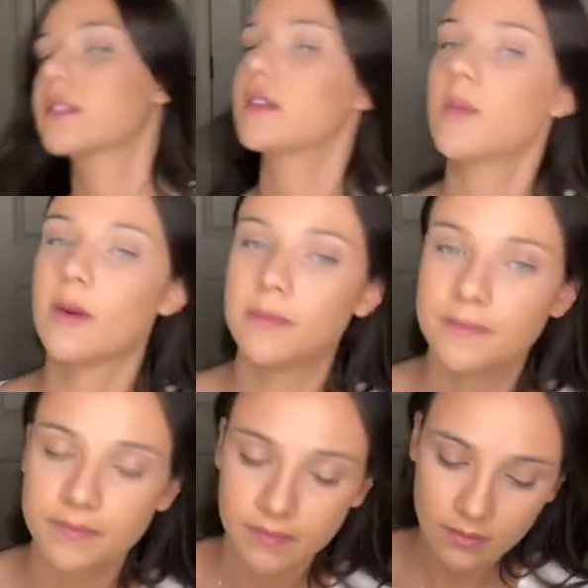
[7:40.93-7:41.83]
slimmer,
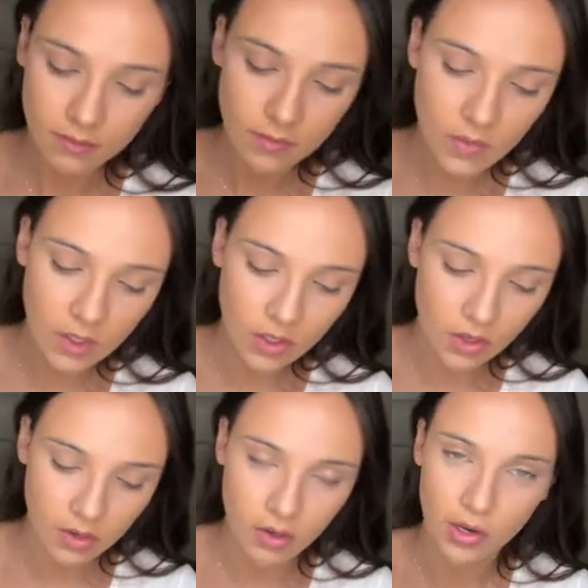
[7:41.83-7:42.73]
you
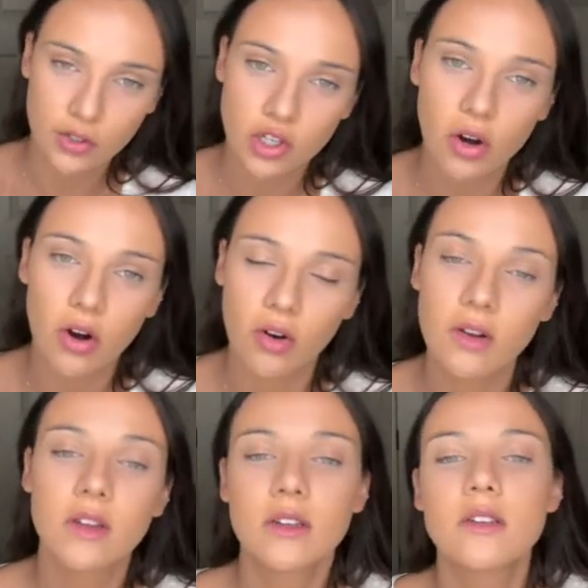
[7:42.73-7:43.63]
can do your jaw.
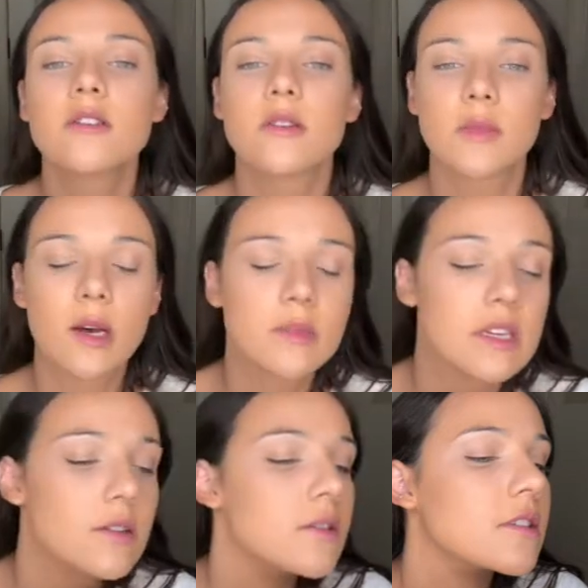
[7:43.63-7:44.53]
Sometimes I
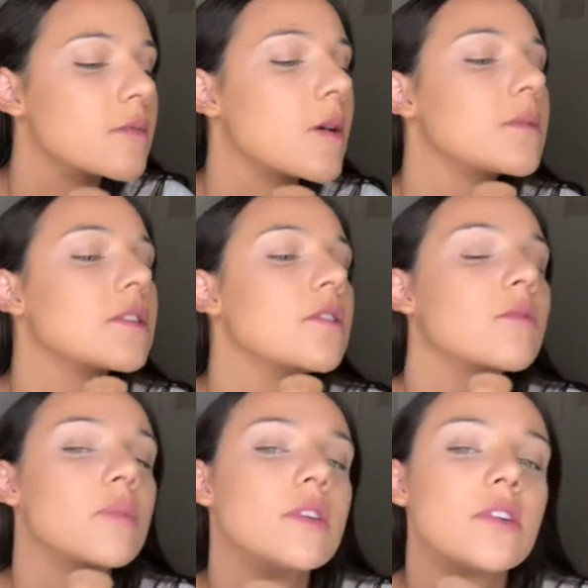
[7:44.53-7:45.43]
do it, sometimes I
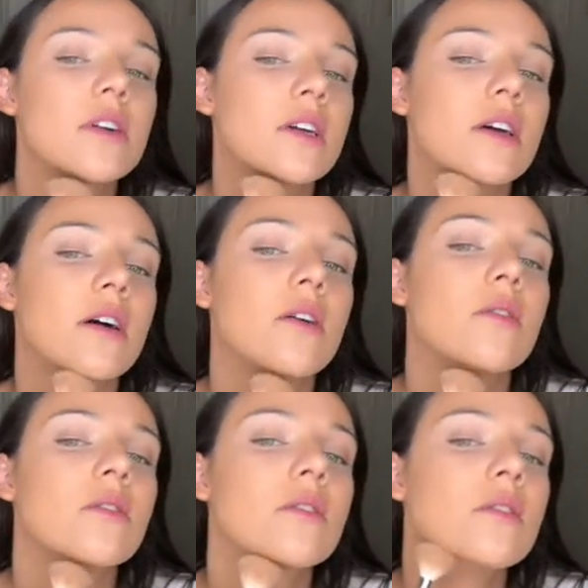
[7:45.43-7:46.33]
don't, but you're gonna
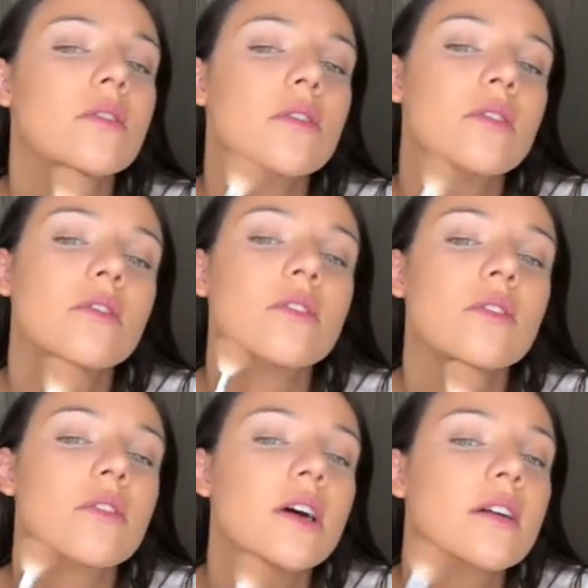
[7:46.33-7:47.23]
go
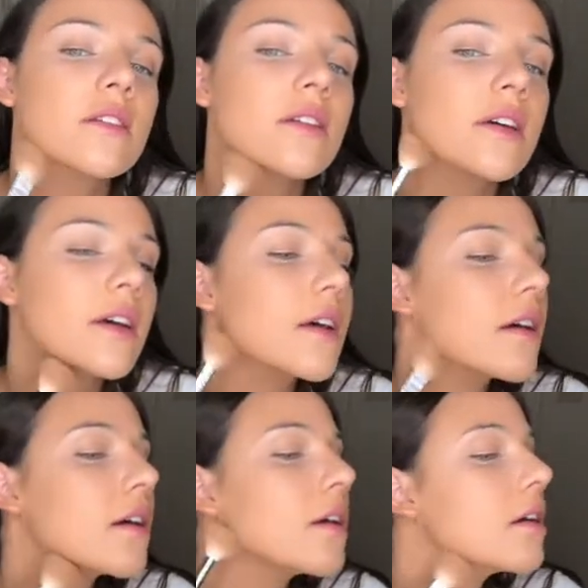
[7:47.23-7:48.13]
directly
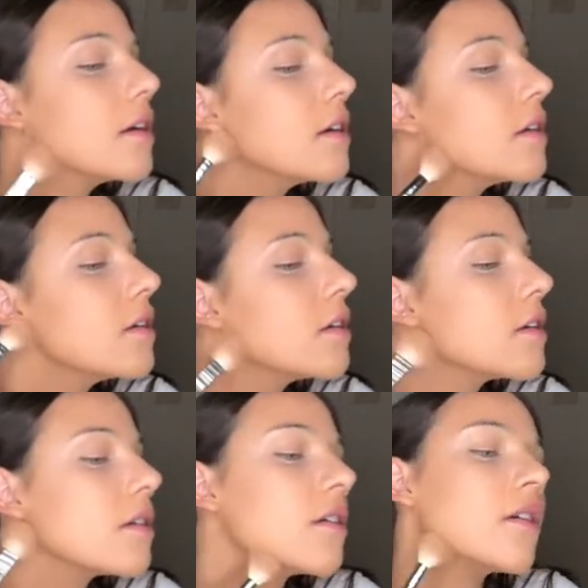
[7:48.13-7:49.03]

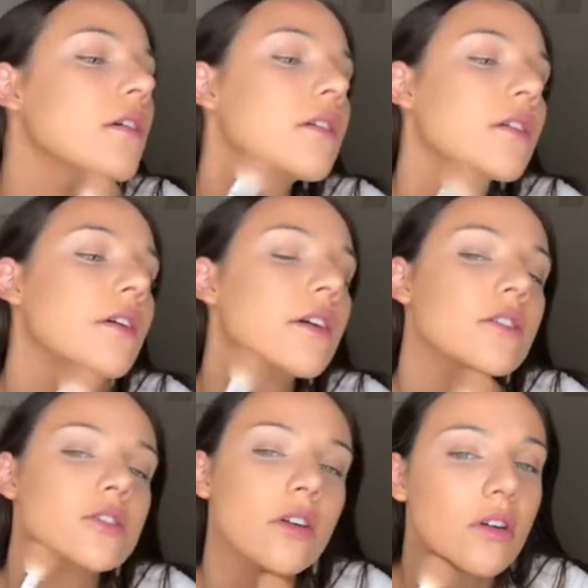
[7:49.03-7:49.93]
under your
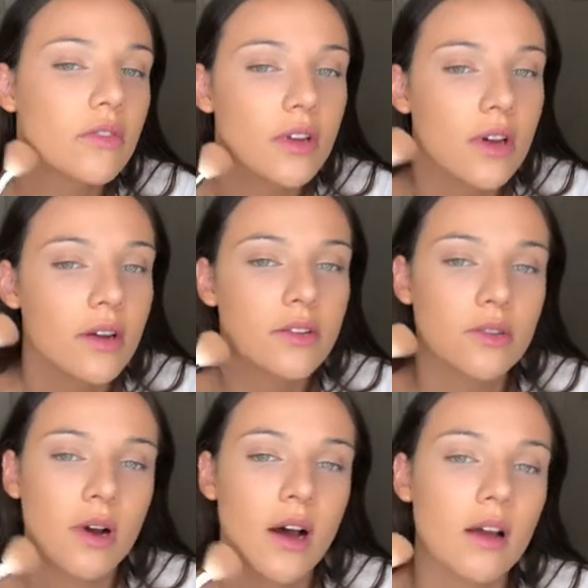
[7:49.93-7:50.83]
jaw. If you go
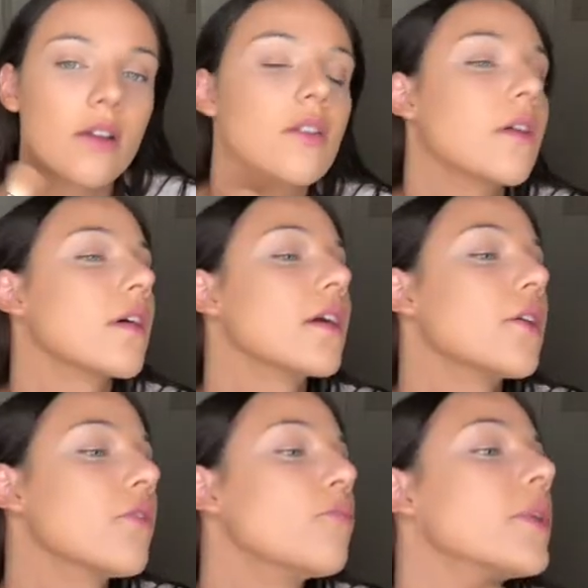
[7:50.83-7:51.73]
too high, you're gonna look like
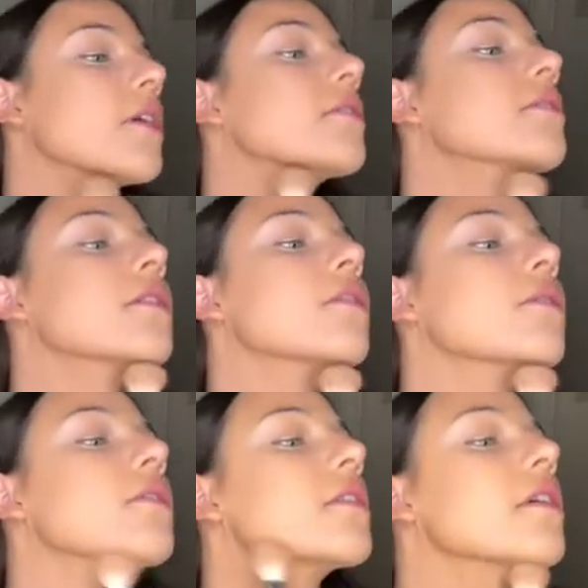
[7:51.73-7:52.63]
you have a beard, so
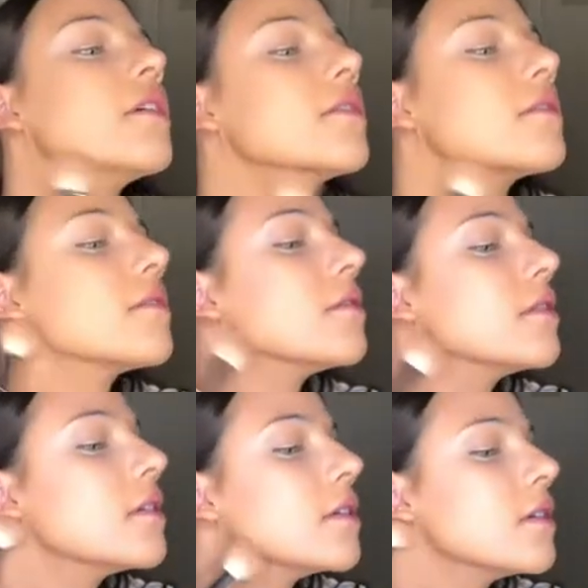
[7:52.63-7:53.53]
don't do that.
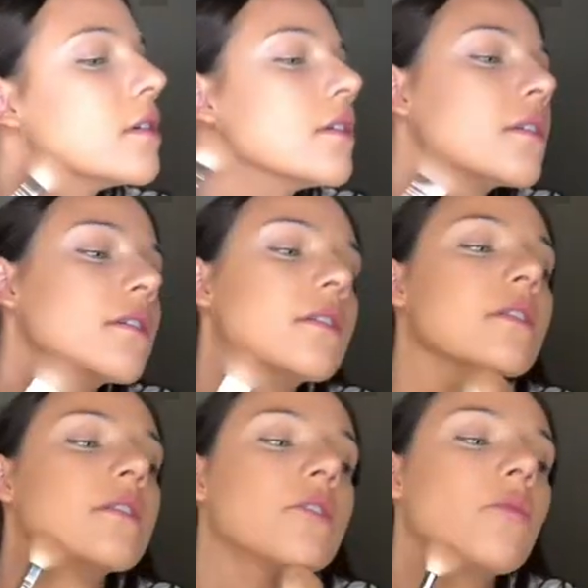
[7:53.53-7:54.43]

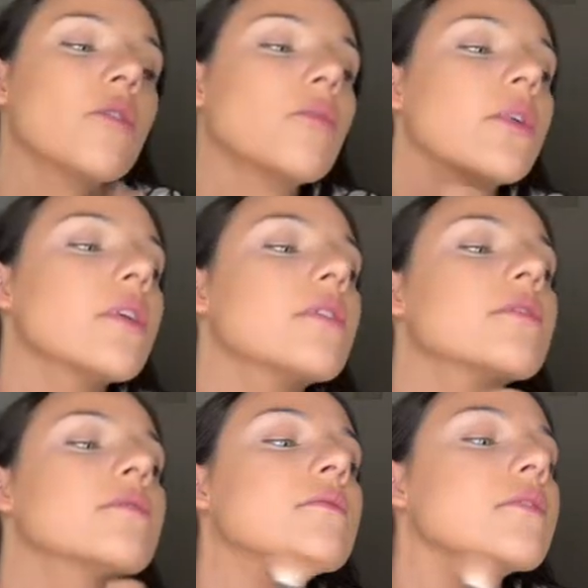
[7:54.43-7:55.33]
Unless you want a beard.
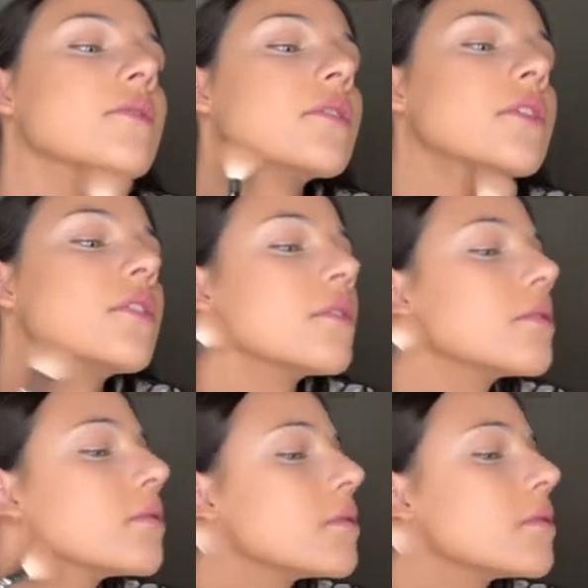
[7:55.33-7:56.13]
I don't think you do.